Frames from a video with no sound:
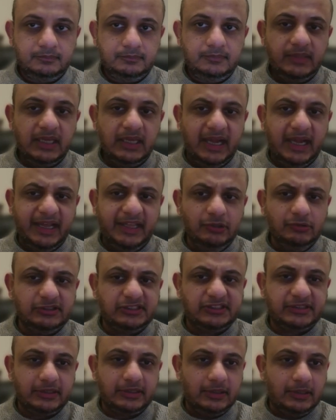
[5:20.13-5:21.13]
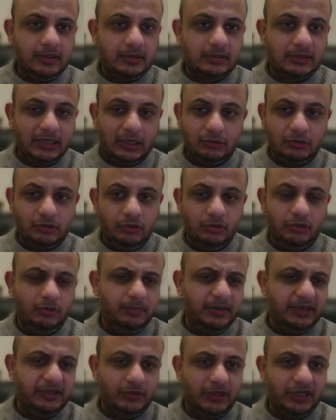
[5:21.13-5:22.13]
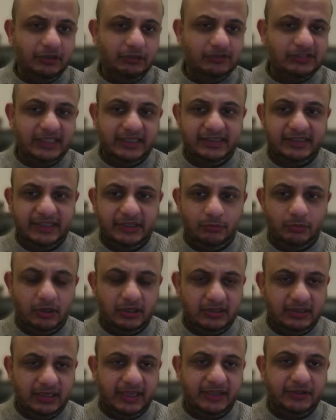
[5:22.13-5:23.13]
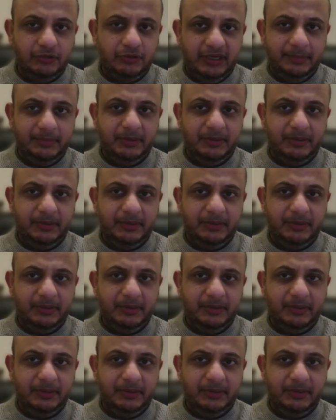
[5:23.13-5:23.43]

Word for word: I used uh, Cloud Guru, but you can use anything you want, like Udemy